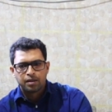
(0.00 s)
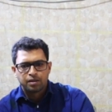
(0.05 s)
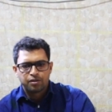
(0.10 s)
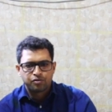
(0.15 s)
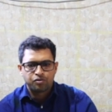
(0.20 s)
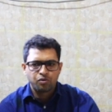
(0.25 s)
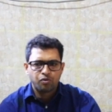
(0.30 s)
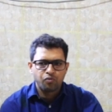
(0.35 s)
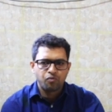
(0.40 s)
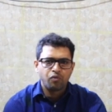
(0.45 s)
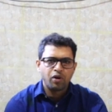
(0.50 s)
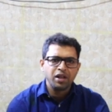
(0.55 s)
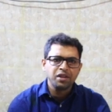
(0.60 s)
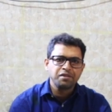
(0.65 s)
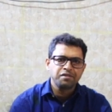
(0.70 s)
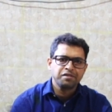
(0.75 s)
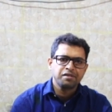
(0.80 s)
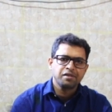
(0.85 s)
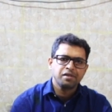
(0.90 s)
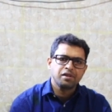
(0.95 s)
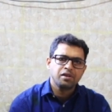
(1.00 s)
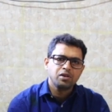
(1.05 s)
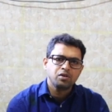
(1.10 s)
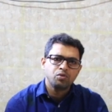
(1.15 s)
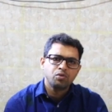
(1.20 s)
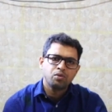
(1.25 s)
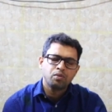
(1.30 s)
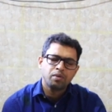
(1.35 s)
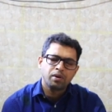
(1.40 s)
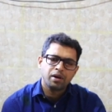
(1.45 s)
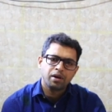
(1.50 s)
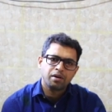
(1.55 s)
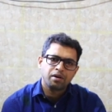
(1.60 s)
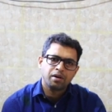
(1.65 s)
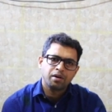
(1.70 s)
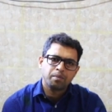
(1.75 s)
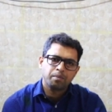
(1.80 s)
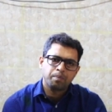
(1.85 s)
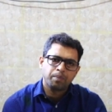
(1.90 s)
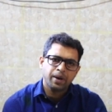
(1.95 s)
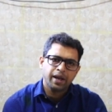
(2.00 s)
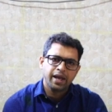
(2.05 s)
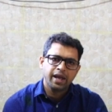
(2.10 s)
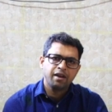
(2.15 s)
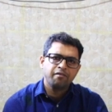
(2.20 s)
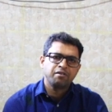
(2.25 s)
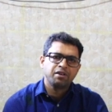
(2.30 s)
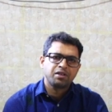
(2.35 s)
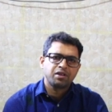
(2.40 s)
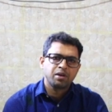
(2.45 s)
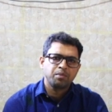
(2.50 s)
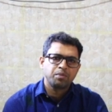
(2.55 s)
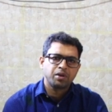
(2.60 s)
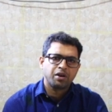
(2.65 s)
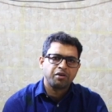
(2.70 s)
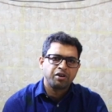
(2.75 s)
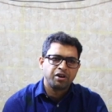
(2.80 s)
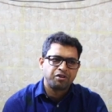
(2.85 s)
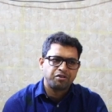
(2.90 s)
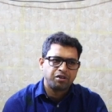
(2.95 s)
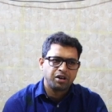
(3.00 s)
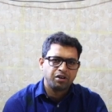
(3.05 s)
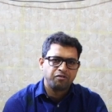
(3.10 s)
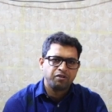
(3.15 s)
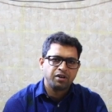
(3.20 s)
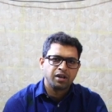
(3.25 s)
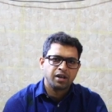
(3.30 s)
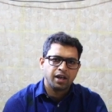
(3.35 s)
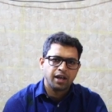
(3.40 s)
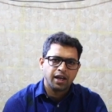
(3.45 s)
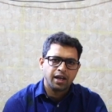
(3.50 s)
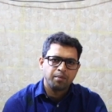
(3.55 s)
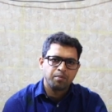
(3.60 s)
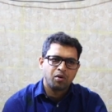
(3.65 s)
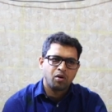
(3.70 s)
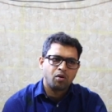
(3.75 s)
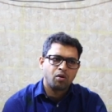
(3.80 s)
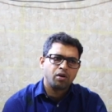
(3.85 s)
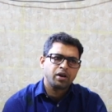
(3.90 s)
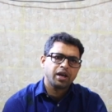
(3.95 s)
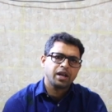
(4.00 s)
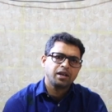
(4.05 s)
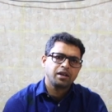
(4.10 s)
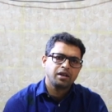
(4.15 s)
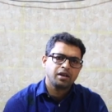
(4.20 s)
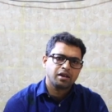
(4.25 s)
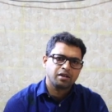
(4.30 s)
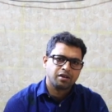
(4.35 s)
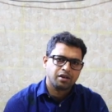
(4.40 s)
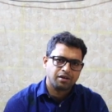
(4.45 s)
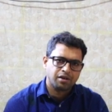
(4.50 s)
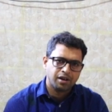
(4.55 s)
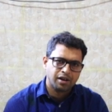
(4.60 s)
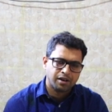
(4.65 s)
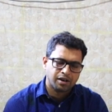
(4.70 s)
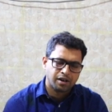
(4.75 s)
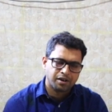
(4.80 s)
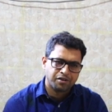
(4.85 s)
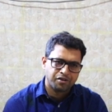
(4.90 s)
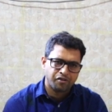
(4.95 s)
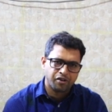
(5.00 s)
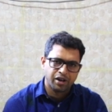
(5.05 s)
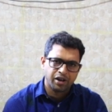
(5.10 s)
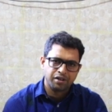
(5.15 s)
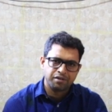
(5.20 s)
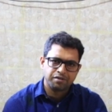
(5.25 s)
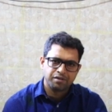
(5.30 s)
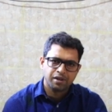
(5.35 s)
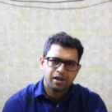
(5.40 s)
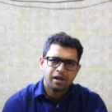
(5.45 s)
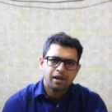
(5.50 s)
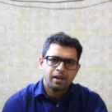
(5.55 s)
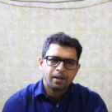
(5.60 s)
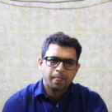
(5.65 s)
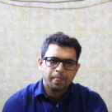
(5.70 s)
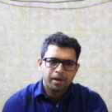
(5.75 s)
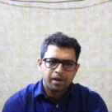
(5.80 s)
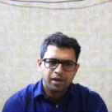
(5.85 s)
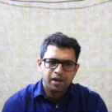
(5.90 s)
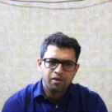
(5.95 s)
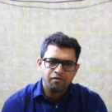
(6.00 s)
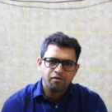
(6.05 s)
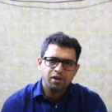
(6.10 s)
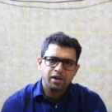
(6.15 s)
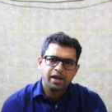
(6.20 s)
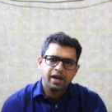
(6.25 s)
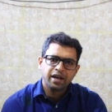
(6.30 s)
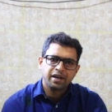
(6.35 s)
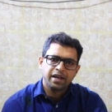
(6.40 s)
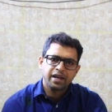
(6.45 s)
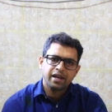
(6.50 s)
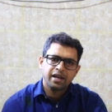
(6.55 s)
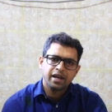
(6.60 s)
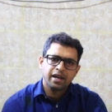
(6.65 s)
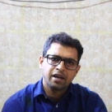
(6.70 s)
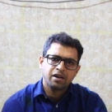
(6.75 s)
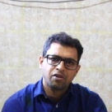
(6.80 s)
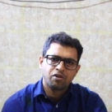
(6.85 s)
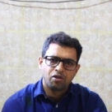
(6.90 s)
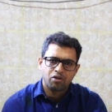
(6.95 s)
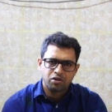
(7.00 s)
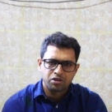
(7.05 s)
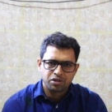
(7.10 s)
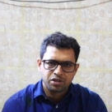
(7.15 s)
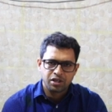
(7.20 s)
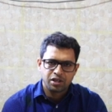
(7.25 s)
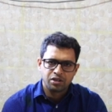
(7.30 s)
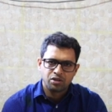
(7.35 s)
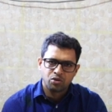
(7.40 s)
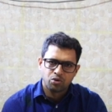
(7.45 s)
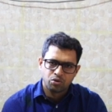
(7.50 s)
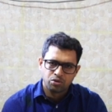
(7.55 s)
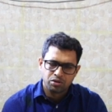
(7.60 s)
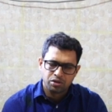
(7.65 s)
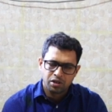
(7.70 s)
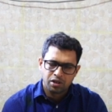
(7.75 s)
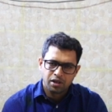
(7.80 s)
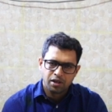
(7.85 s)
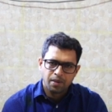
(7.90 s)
So once you play with him the retrieving game or any other little tricks, he will get engrossed in those,